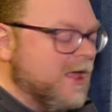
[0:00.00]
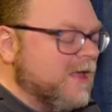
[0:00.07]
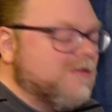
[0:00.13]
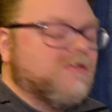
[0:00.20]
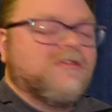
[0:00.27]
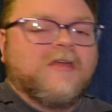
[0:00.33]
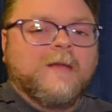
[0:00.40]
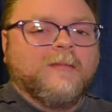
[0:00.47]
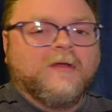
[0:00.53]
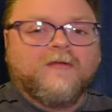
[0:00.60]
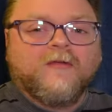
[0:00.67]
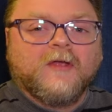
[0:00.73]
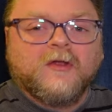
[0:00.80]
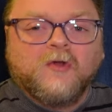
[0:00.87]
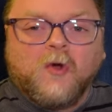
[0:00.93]

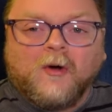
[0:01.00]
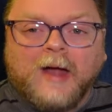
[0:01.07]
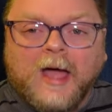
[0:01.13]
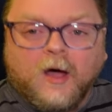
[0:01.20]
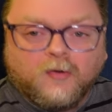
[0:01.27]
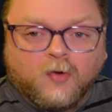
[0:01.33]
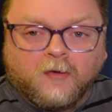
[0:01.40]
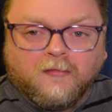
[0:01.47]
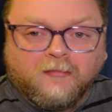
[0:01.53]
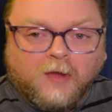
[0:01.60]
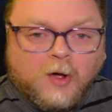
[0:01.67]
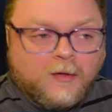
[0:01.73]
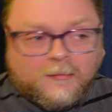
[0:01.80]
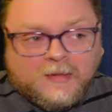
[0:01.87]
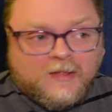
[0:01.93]
Seamless indoor-outdoor
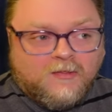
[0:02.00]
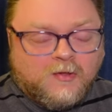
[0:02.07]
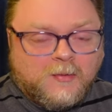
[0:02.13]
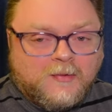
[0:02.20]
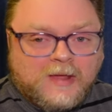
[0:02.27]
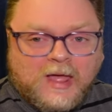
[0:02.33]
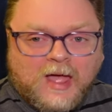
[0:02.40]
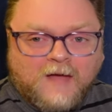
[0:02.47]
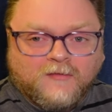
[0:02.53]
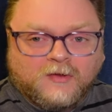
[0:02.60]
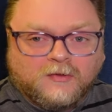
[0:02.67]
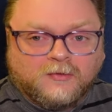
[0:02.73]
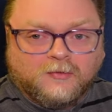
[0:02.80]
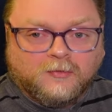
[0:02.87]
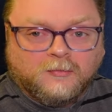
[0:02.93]
flow. It means you have
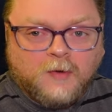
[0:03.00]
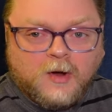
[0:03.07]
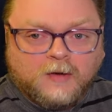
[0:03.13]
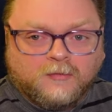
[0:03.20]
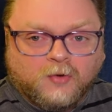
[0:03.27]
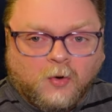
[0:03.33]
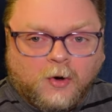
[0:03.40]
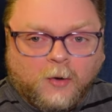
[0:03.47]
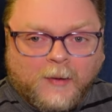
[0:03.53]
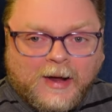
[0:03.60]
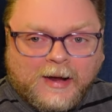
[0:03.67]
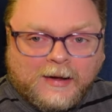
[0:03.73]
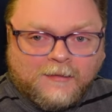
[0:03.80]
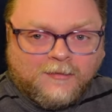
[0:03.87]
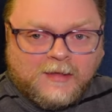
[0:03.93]
a a
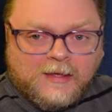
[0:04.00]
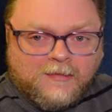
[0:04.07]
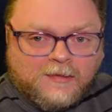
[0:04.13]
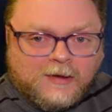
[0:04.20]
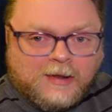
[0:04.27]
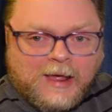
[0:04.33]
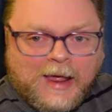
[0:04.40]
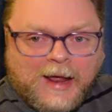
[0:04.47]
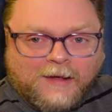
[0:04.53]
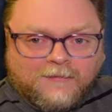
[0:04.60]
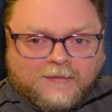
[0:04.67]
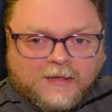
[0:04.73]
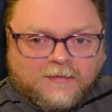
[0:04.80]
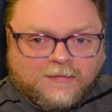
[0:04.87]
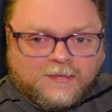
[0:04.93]
doorway and it's easy to
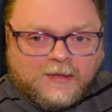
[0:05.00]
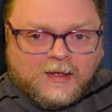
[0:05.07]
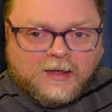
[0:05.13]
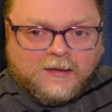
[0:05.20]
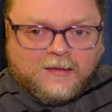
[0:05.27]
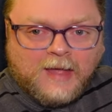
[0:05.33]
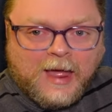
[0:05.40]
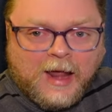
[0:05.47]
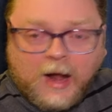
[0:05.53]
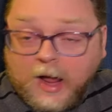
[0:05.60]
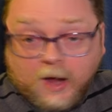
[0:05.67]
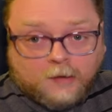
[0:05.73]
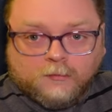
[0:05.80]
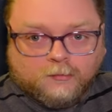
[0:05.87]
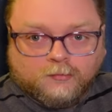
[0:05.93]
access the in.
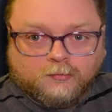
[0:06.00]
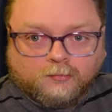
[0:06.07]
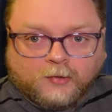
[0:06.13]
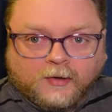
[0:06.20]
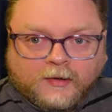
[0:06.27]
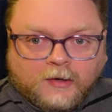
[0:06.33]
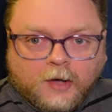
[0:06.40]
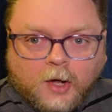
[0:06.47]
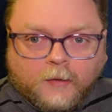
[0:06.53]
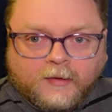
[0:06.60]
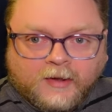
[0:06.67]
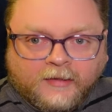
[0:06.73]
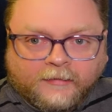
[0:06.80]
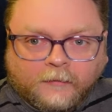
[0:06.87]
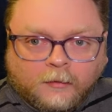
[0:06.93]
I don't really know
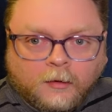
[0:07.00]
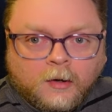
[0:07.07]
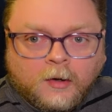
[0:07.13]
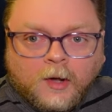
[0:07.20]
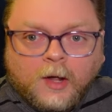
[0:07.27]
either.